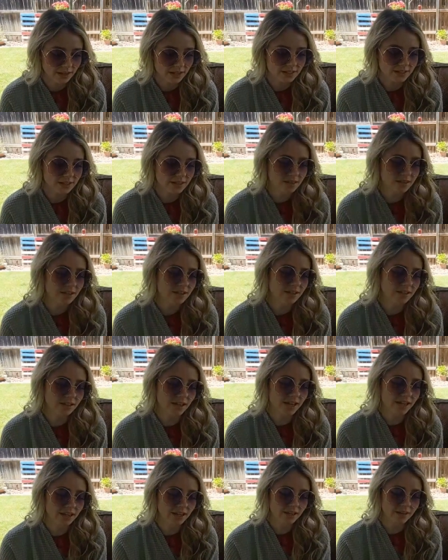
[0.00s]
Is it the
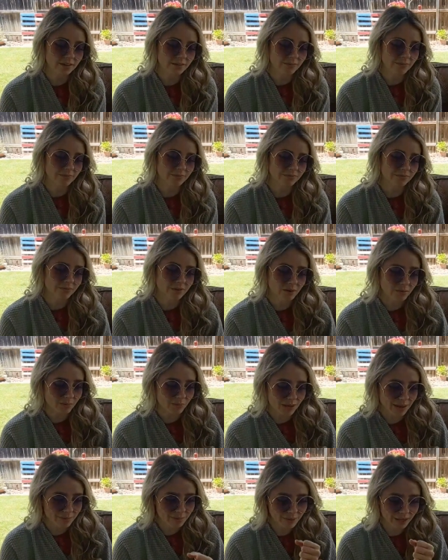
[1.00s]
like
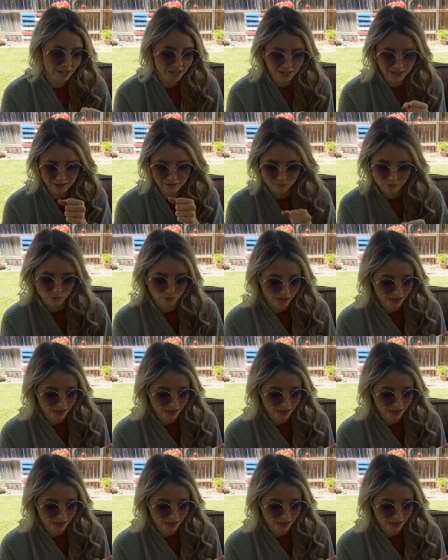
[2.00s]
Pepe